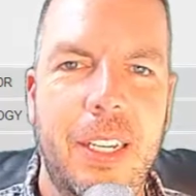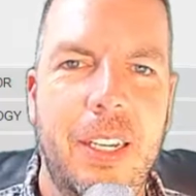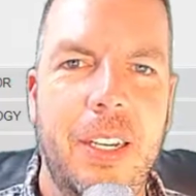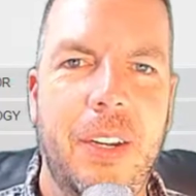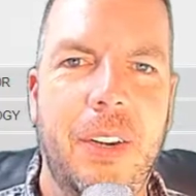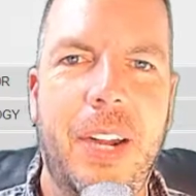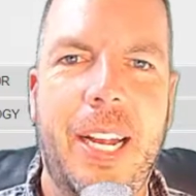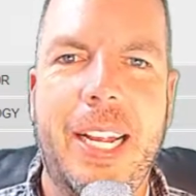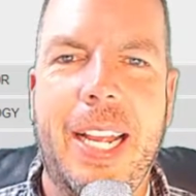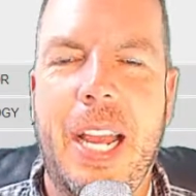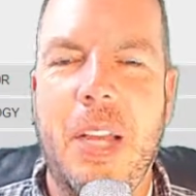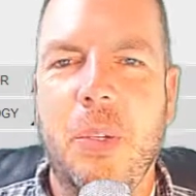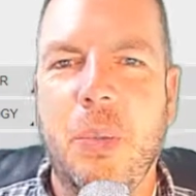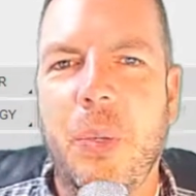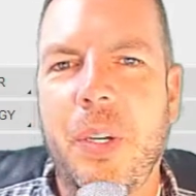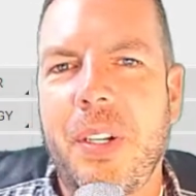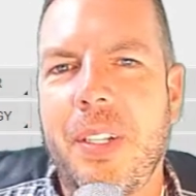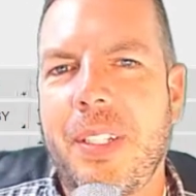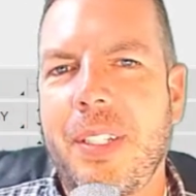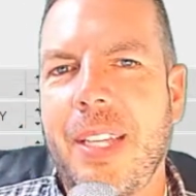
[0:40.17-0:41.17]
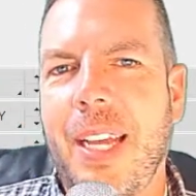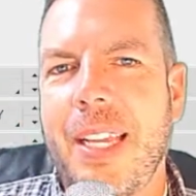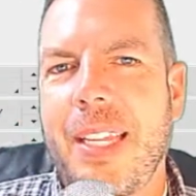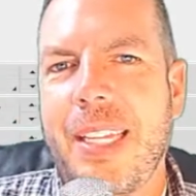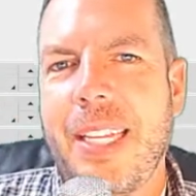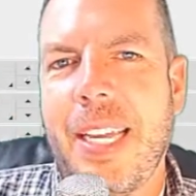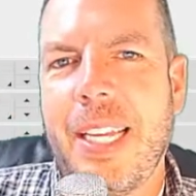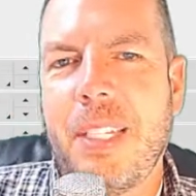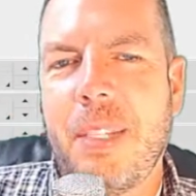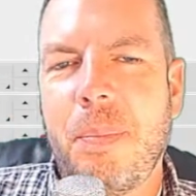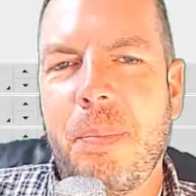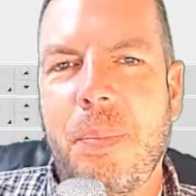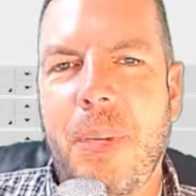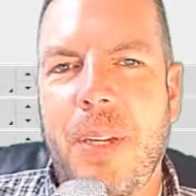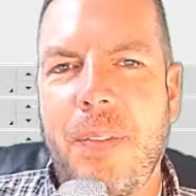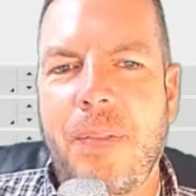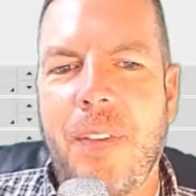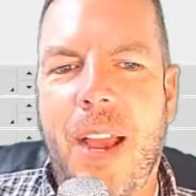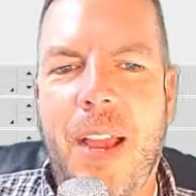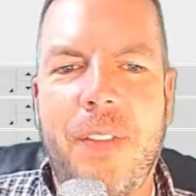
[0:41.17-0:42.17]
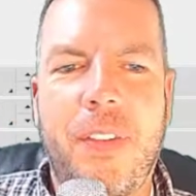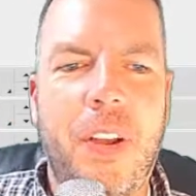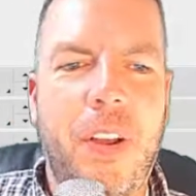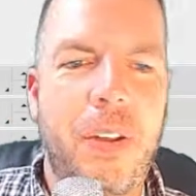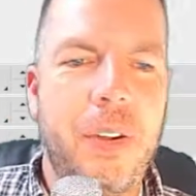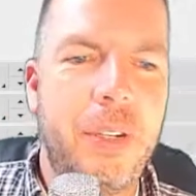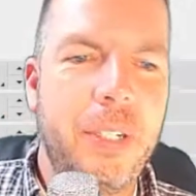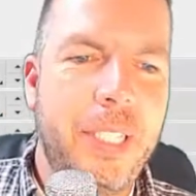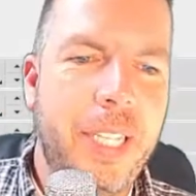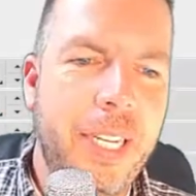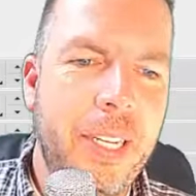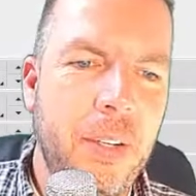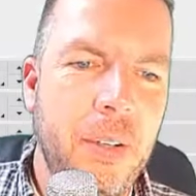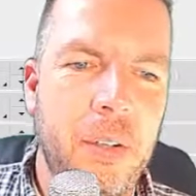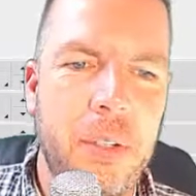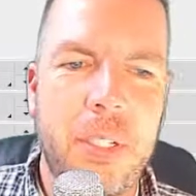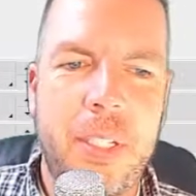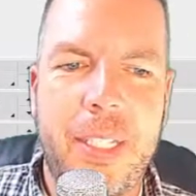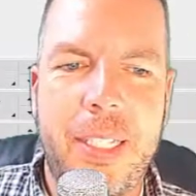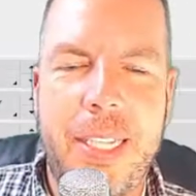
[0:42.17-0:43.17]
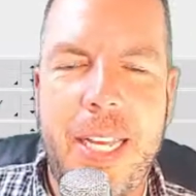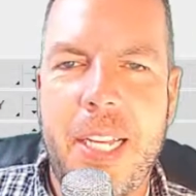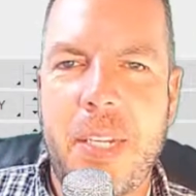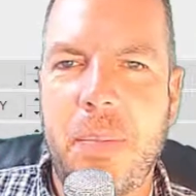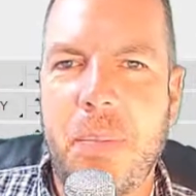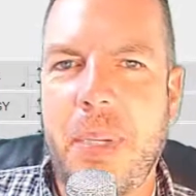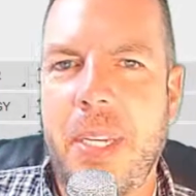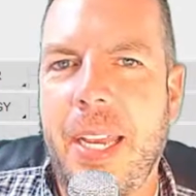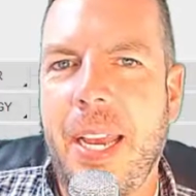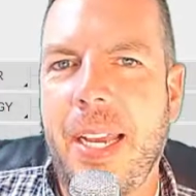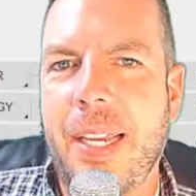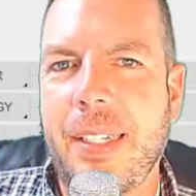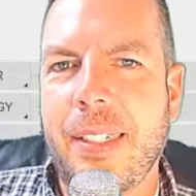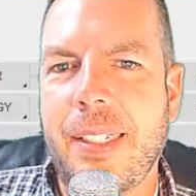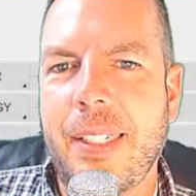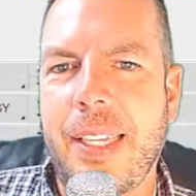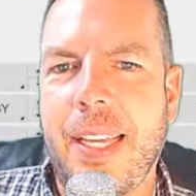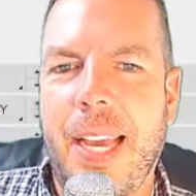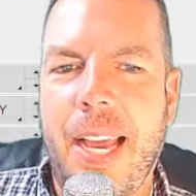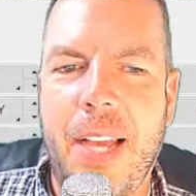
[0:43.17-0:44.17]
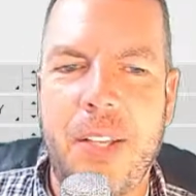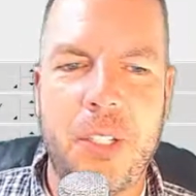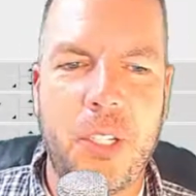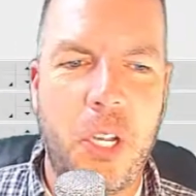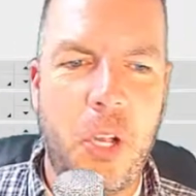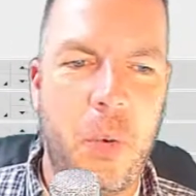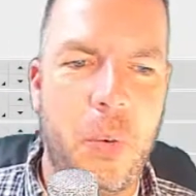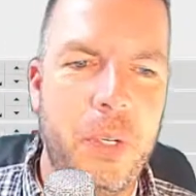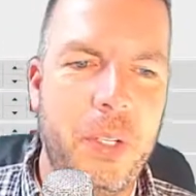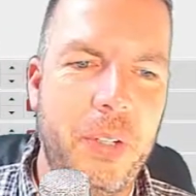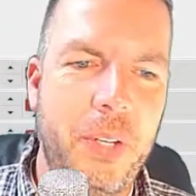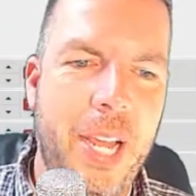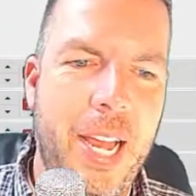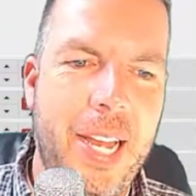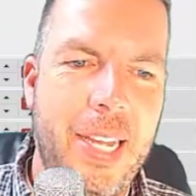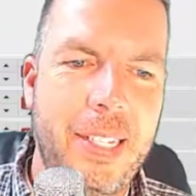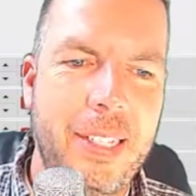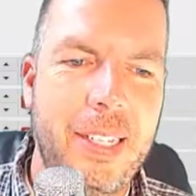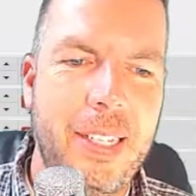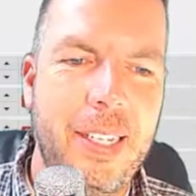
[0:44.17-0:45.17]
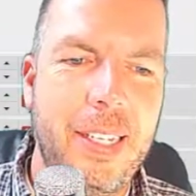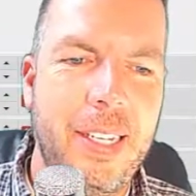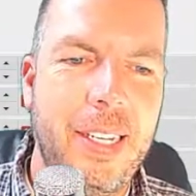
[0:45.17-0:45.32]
All right, guys, we are inside the S&P 500, taking a look at the SPX. How's it going, you guys?